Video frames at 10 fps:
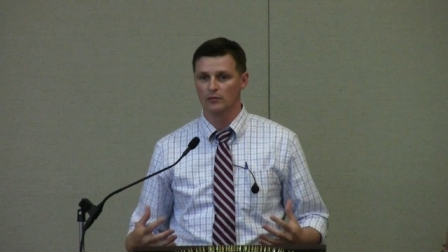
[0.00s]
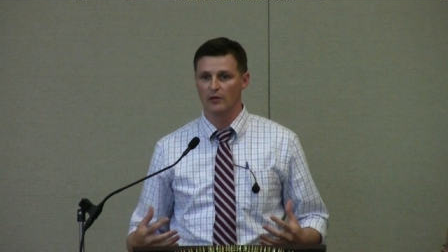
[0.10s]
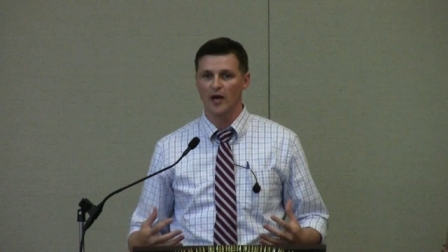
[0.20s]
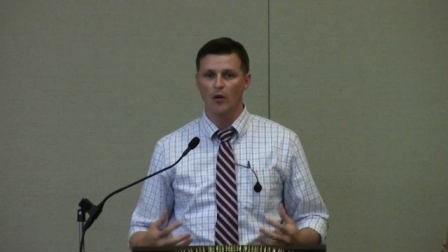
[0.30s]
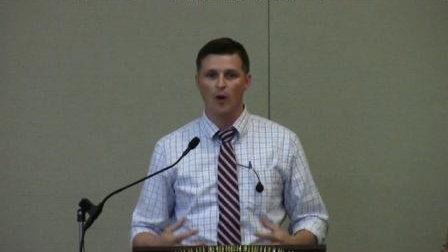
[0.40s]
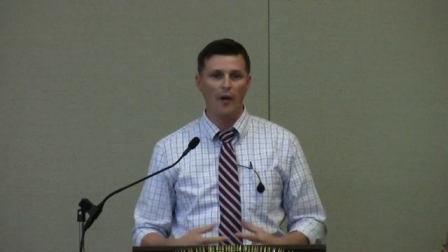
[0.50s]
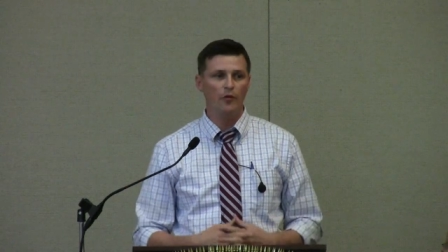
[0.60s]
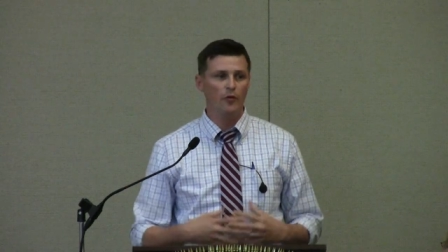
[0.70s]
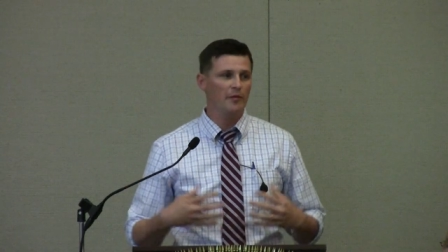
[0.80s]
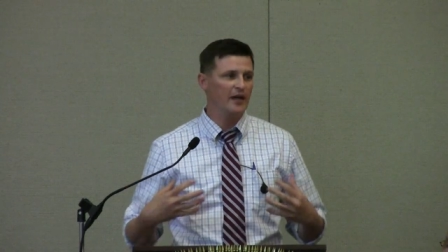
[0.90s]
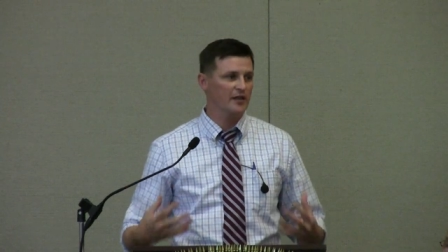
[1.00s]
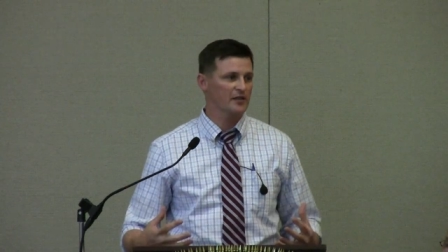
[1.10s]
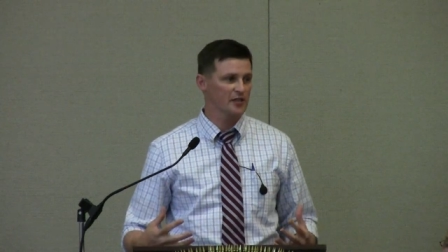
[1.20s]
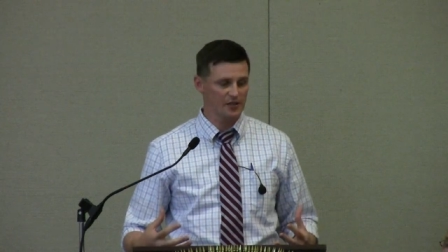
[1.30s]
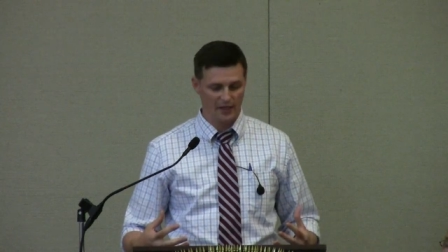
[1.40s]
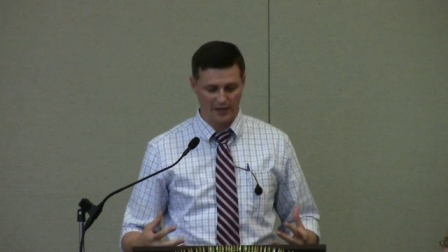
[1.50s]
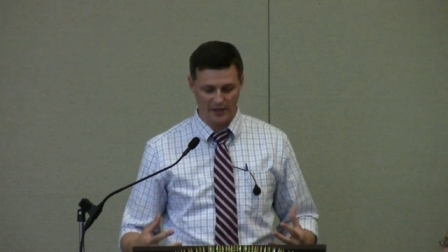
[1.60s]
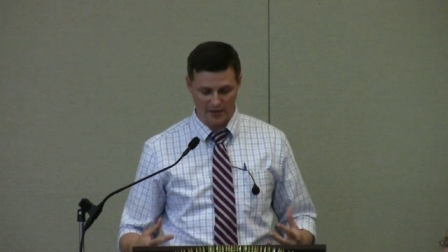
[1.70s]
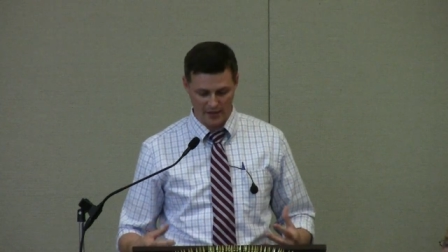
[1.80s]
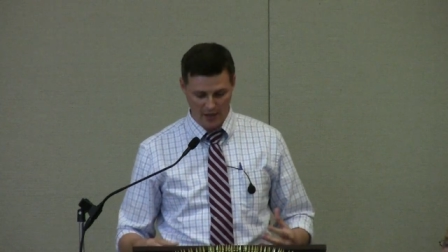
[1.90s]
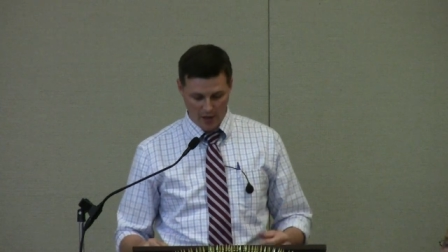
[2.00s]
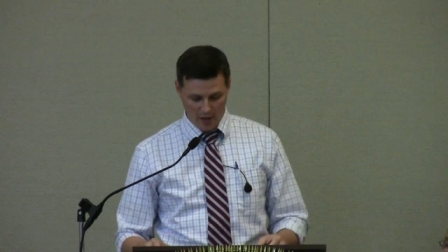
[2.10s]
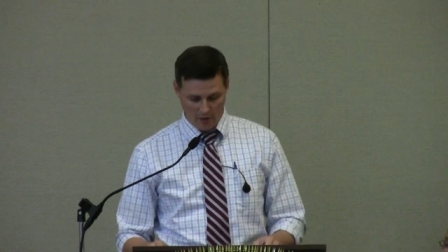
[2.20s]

Right? Why would we make a decision like this?